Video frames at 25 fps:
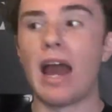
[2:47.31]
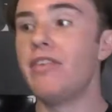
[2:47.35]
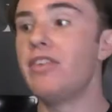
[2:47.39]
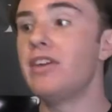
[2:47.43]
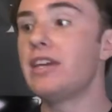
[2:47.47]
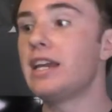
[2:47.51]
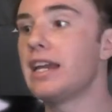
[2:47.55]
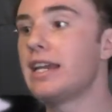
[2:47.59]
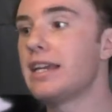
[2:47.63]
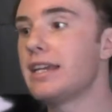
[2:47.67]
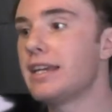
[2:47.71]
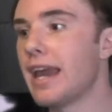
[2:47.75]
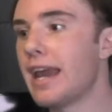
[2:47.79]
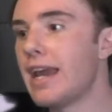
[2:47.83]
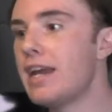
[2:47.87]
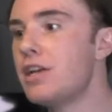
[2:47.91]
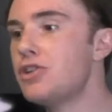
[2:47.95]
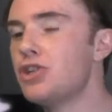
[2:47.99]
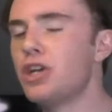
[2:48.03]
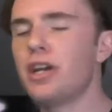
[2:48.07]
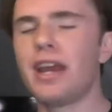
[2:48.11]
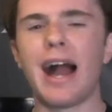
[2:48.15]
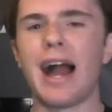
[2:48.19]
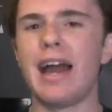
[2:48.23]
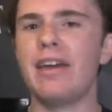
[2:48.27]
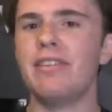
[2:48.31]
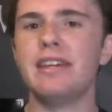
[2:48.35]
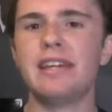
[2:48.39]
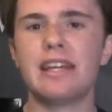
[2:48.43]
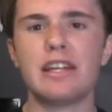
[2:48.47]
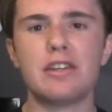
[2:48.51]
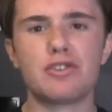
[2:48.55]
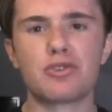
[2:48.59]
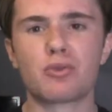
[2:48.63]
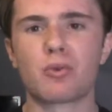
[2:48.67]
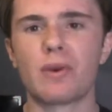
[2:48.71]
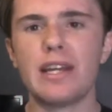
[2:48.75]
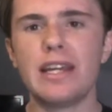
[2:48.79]
I think engaging, I think
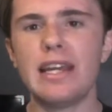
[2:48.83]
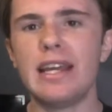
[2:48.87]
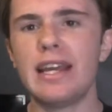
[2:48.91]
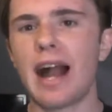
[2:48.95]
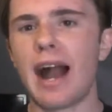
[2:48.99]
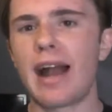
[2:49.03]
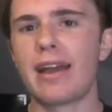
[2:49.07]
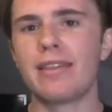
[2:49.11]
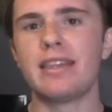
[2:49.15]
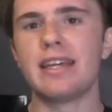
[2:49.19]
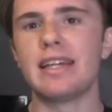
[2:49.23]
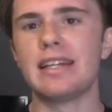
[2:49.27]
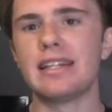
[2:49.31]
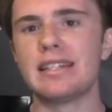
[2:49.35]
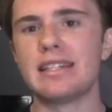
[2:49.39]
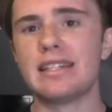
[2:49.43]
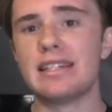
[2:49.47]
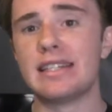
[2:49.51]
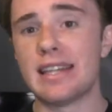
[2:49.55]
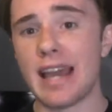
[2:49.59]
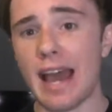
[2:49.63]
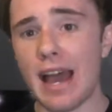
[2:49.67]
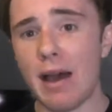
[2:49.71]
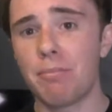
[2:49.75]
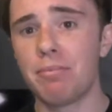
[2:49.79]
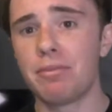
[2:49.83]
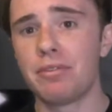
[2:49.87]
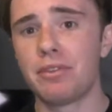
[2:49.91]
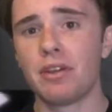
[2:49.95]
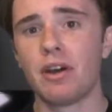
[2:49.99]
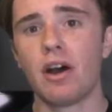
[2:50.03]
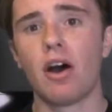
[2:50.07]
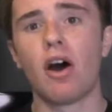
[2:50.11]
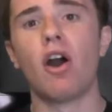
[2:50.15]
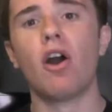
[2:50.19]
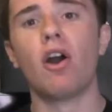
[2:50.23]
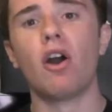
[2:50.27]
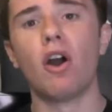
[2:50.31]
intriguing, I think depth
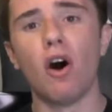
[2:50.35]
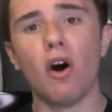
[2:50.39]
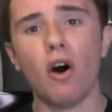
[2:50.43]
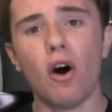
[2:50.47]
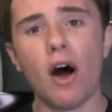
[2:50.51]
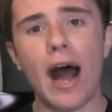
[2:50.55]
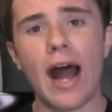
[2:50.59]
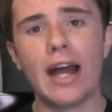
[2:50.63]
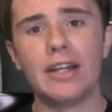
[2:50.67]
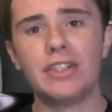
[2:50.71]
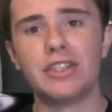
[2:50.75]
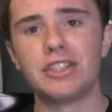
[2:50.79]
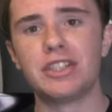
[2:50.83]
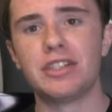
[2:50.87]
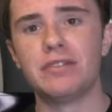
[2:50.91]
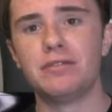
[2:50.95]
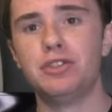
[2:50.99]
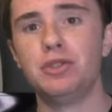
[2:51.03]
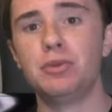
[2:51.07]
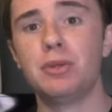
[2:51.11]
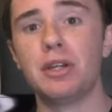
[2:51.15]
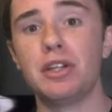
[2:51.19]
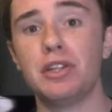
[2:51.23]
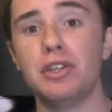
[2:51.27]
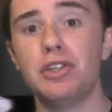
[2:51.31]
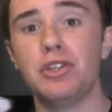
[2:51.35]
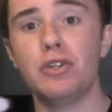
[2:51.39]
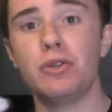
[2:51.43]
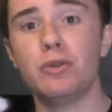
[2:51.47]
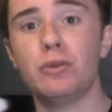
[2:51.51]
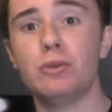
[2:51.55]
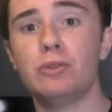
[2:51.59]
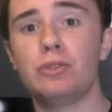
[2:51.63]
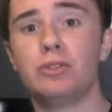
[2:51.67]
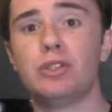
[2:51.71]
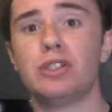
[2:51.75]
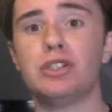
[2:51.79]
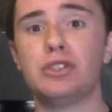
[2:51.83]
are all adjectives you could
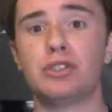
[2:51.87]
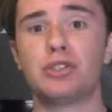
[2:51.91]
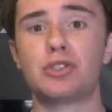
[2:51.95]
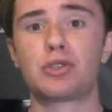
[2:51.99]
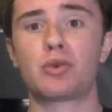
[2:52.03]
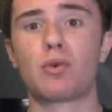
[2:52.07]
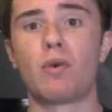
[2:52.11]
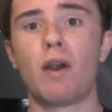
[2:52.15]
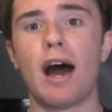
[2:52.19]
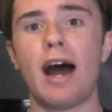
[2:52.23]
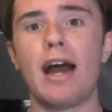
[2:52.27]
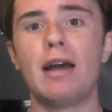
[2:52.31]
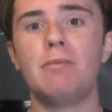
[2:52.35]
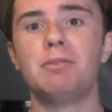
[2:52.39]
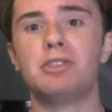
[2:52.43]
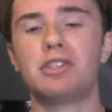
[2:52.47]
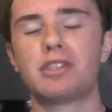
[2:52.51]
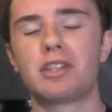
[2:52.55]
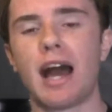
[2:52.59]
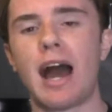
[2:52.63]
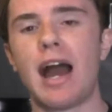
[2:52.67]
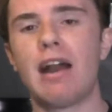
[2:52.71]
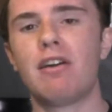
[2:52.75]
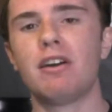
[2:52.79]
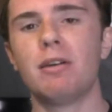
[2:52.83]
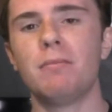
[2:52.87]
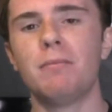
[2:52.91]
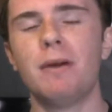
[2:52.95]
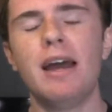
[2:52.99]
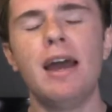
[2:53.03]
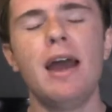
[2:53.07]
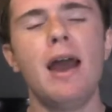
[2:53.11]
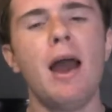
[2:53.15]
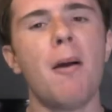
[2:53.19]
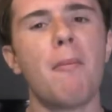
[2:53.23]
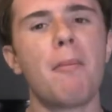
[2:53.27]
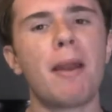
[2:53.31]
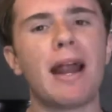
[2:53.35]
use to describe Skyrim,
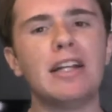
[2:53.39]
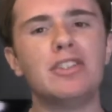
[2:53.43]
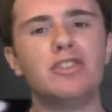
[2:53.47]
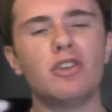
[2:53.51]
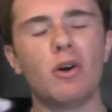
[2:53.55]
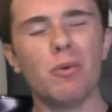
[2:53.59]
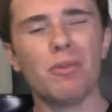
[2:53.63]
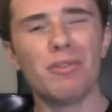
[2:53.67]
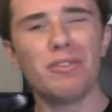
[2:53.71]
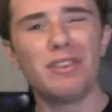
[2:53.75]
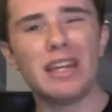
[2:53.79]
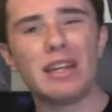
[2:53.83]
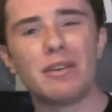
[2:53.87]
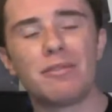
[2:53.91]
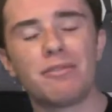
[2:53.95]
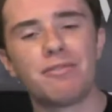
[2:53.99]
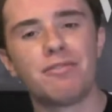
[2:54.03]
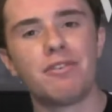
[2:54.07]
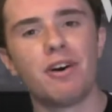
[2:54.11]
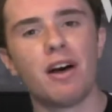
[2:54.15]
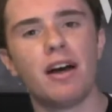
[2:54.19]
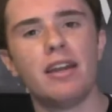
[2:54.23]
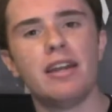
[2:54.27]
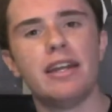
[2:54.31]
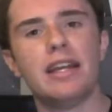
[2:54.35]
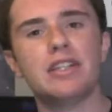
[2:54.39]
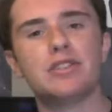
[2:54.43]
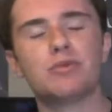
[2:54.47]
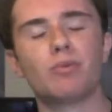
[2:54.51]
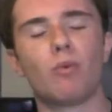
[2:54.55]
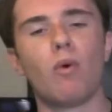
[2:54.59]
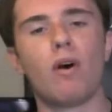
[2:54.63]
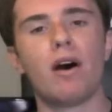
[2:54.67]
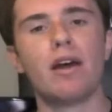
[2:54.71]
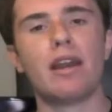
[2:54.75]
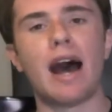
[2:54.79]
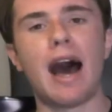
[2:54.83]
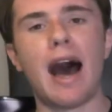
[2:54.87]
but I don't think fun is
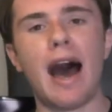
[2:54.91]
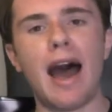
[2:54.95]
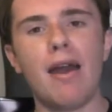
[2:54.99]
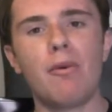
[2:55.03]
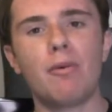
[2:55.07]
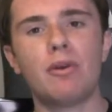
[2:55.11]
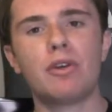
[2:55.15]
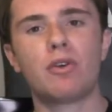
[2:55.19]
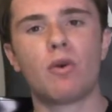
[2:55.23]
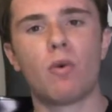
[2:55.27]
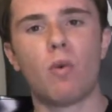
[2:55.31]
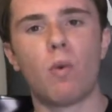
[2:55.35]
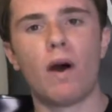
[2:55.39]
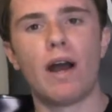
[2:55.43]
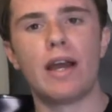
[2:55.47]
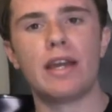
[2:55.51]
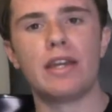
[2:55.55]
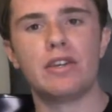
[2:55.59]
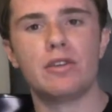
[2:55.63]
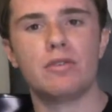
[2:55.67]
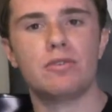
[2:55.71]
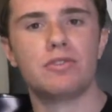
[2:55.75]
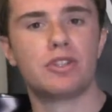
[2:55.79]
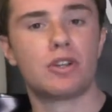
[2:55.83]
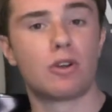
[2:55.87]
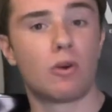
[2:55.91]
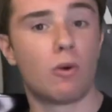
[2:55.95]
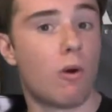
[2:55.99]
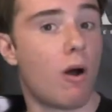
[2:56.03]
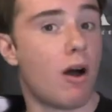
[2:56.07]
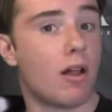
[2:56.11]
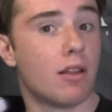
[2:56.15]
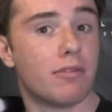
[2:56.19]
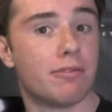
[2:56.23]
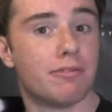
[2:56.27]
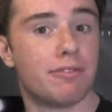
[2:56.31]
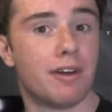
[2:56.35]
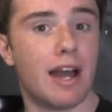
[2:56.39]
one I would quite use to
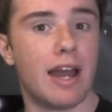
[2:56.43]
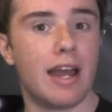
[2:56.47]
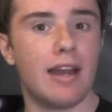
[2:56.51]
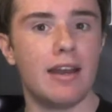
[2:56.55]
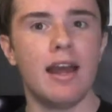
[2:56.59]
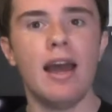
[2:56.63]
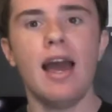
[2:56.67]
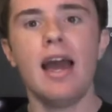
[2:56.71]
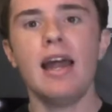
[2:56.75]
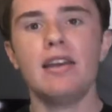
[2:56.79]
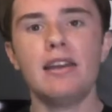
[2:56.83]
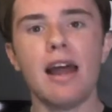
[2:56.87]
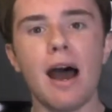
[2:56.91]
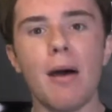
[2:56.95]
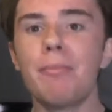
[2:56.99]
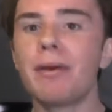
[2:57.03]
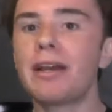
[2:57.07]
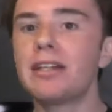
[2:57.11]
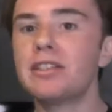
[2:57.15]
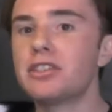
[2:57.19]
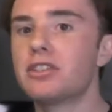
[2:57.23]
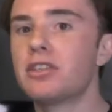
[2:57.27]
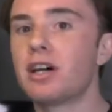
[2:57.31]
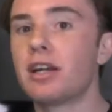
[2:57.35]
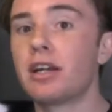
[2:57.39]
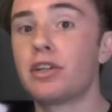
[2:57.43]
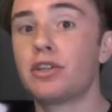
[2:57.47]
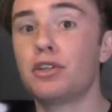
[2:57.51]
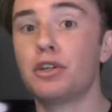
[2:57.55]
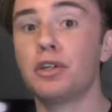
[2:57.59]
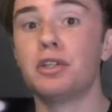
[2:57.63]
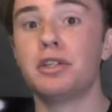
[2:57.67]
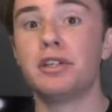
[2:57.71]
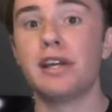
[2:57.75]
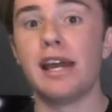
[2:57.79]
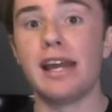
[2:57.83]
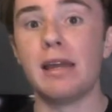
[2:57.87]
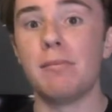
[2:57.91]
qualify it. Not because it's not a
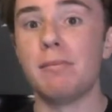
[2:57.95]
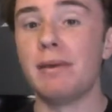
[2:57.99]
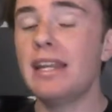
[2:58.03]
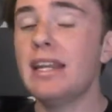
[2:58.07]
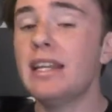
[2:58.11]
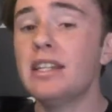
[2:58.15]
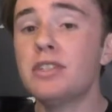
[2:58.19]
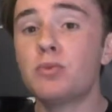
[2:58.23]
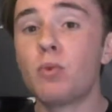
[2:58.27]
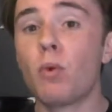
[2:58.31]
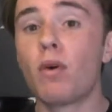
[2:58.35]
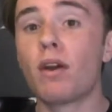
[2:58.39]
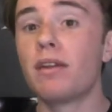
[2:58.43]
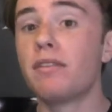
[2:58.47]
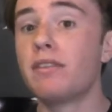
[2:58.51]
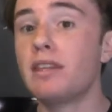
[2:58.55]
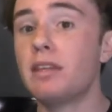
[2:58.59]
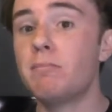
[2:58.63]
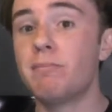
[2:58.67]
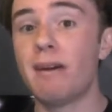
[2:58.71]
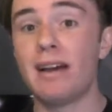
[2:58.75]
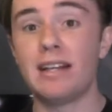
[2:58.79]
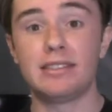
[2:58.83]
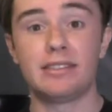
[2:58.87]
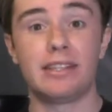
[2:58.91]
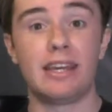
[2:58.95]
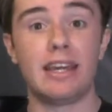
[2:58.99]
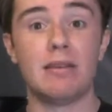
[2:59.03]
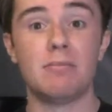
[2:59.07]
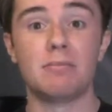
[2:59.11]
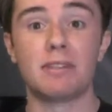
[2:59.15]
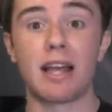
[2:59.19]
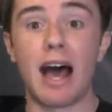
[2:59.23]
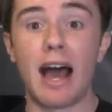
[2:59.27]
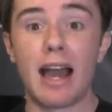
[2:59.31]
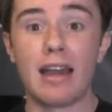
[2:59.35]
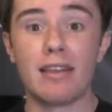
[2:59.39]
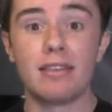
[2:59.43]
good game. It is one of the best
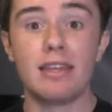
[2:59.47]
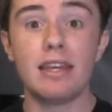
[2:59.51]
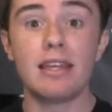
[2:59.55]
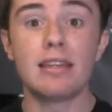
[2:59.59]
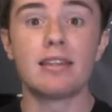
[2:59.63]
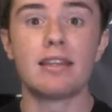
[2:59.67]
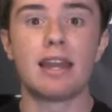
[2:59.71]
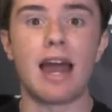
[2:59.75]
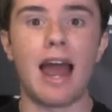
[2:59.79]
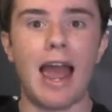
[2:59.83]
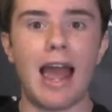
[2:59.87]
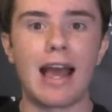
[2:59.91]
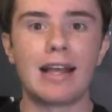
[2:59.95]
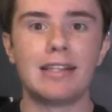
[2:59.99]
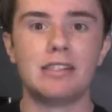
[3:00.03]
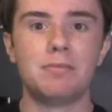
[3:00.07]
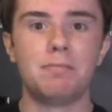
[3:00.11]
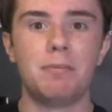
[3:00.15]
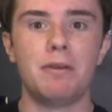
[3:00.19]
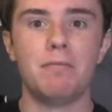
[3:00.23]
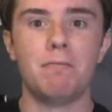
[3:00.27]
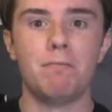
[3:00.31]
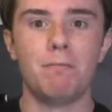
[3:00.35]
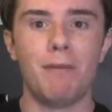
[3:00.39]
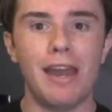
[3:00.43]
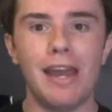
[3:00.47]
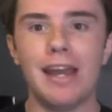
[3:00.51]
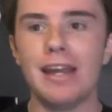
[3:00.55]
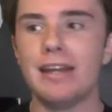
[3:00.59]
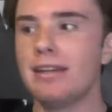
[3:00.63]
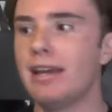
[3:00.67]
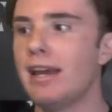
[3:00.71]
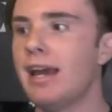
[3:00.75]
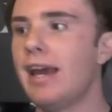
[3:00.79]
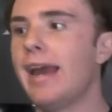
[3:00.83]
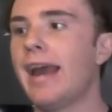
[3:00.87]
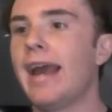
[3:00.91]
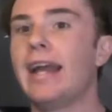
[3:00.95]
games I think that has been made.